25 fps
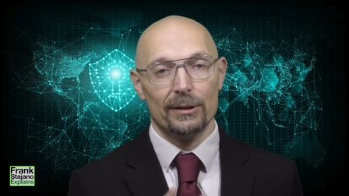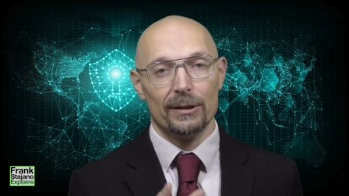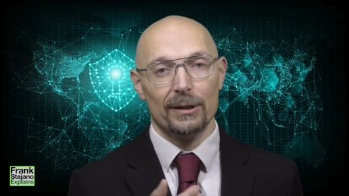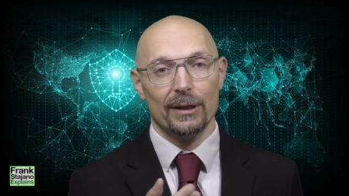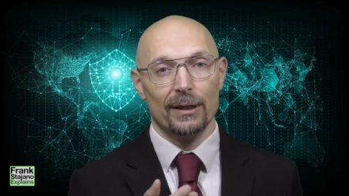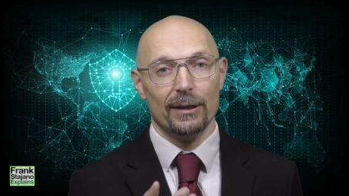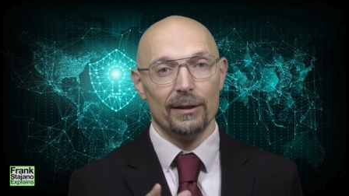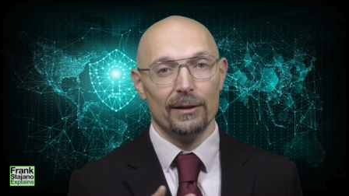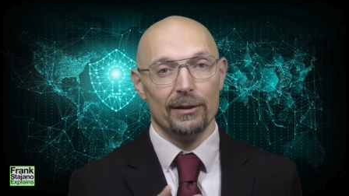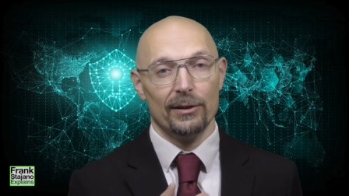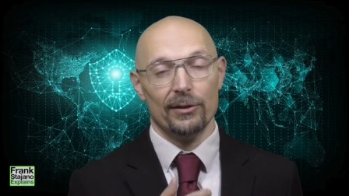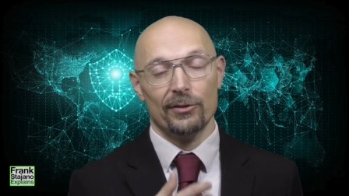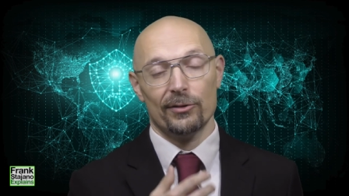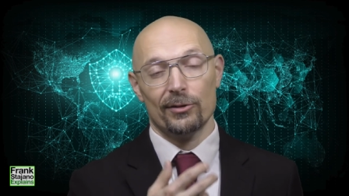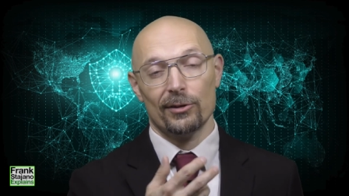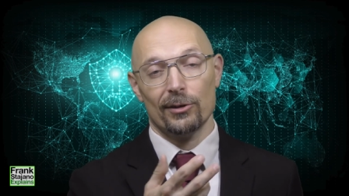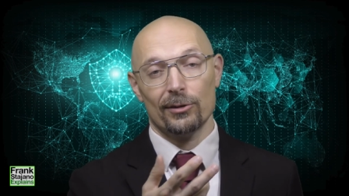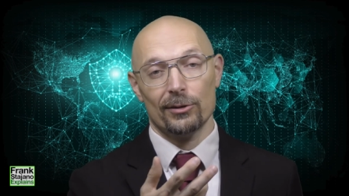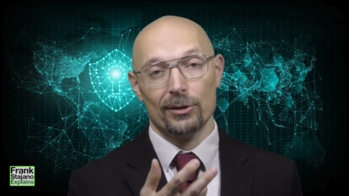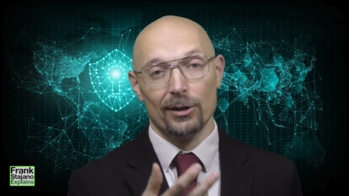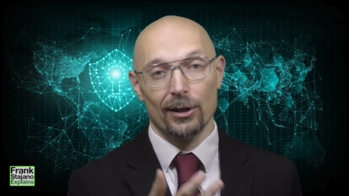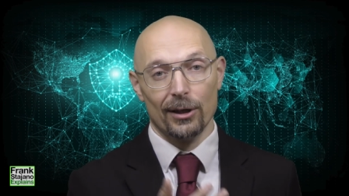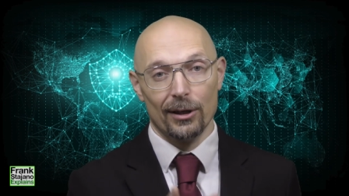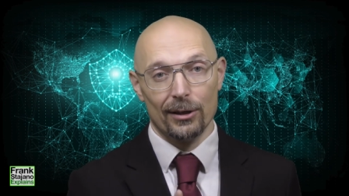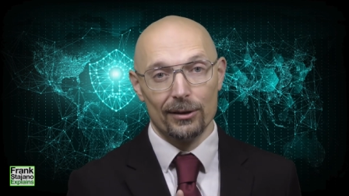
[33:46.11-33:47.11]
then it's a
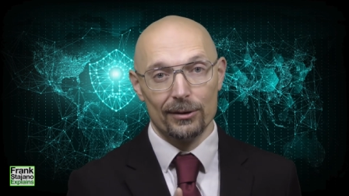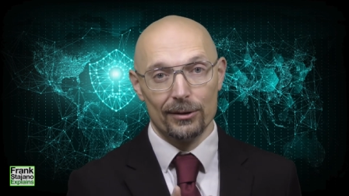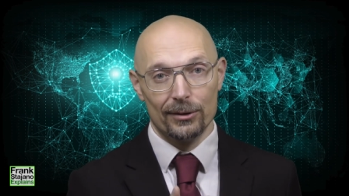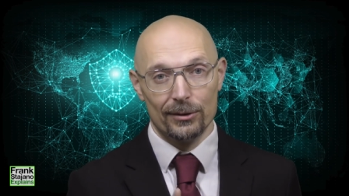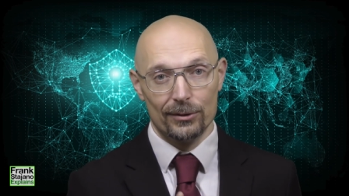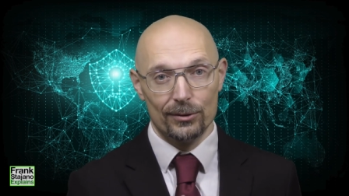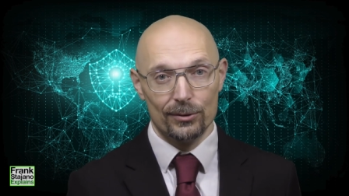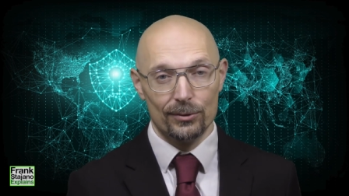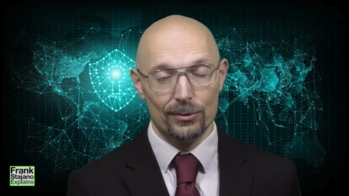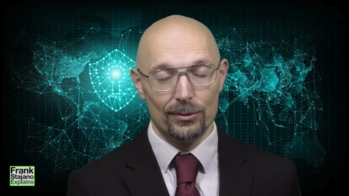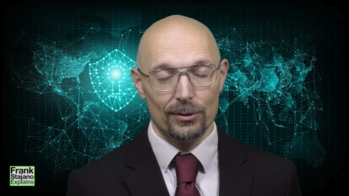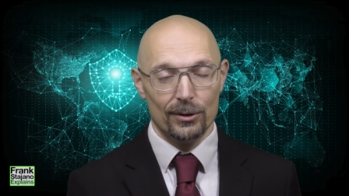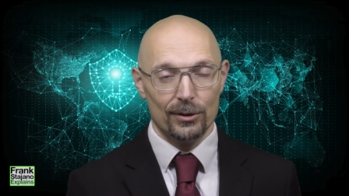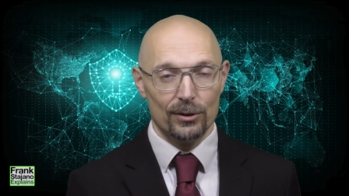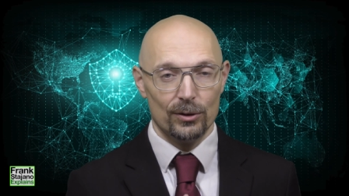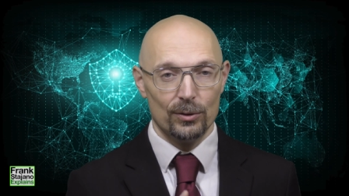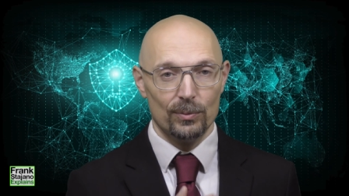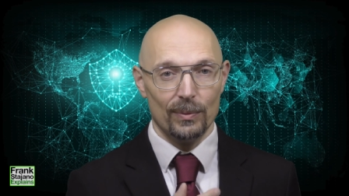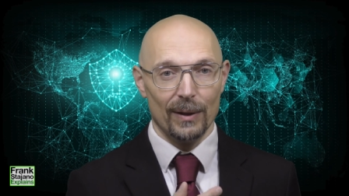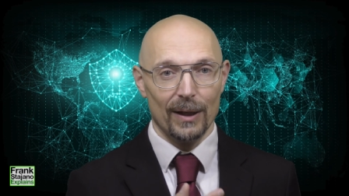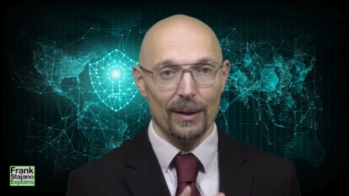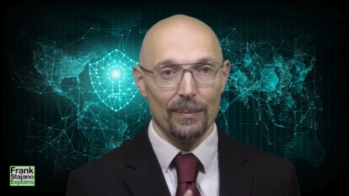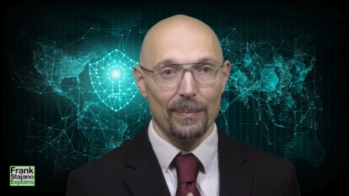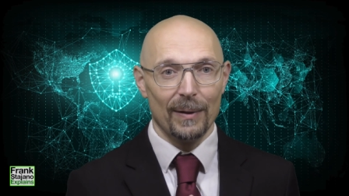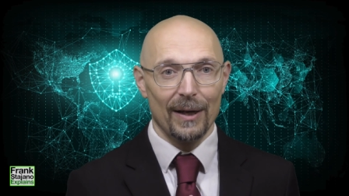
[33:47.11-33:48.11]
lot harder to to
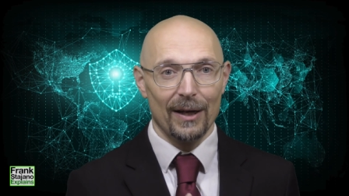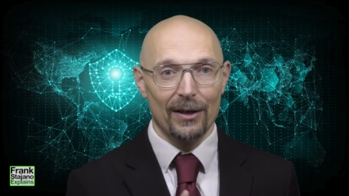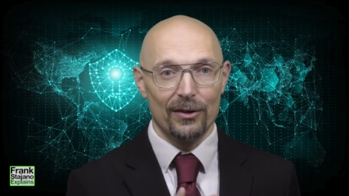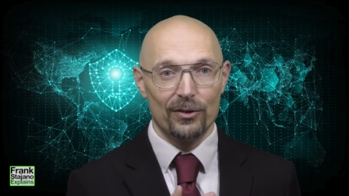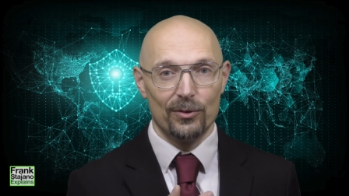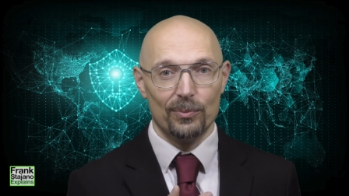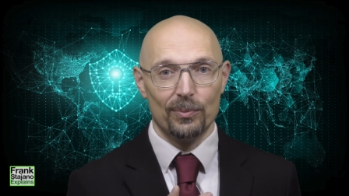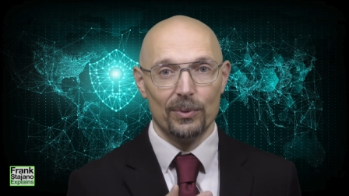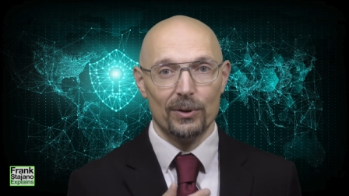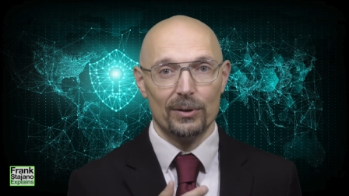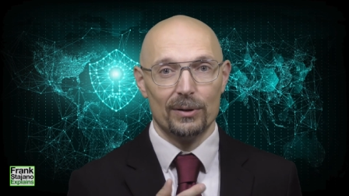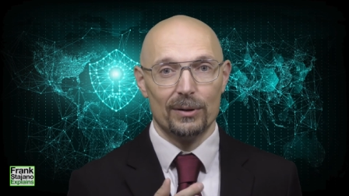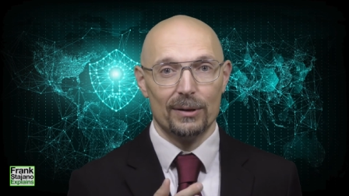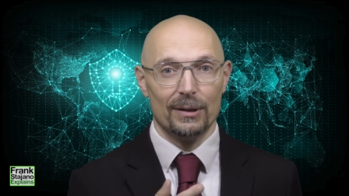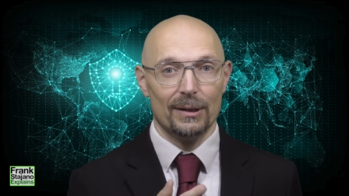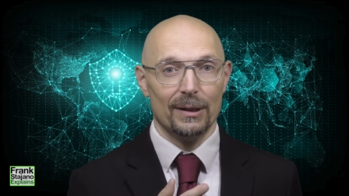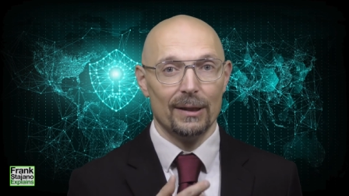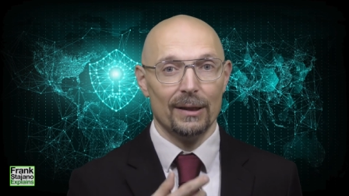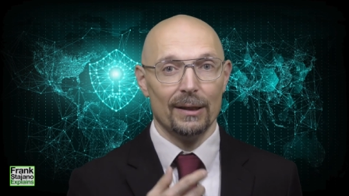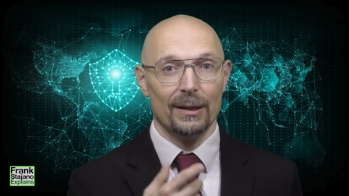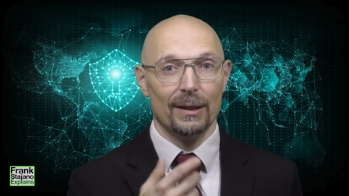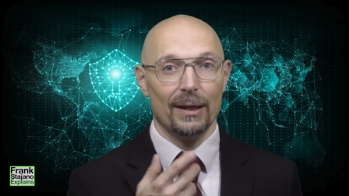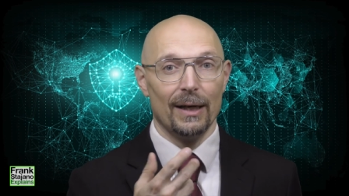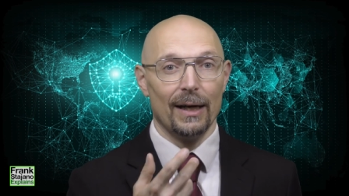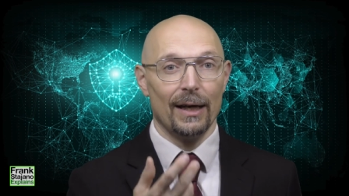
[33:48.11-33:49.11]
bypass, but
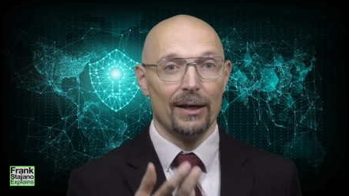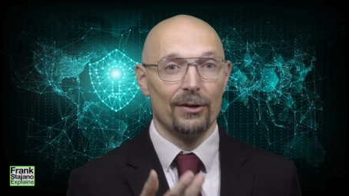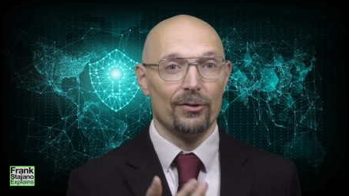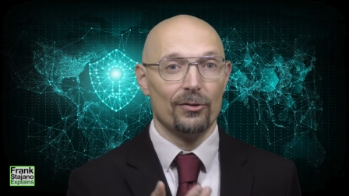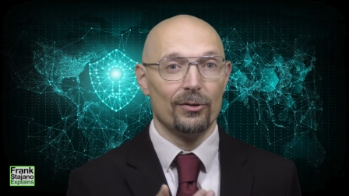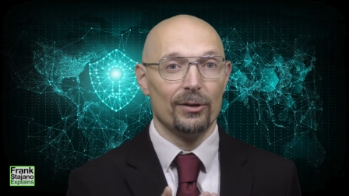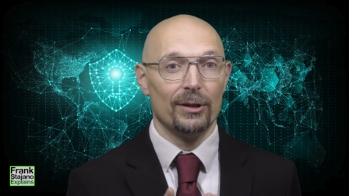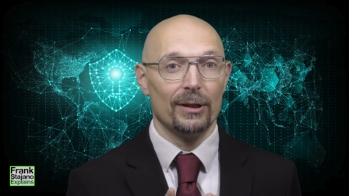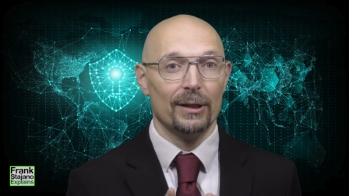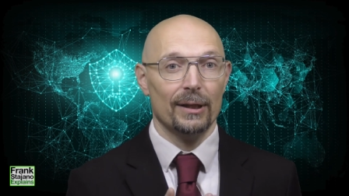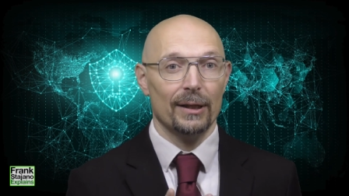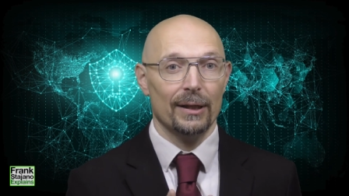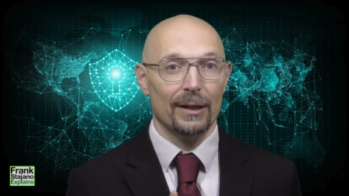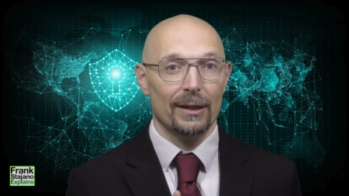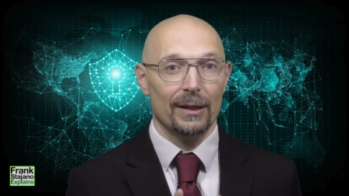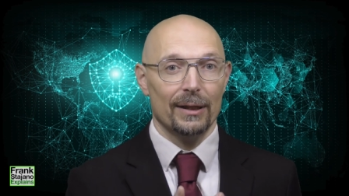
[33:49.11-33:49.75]
uh, actually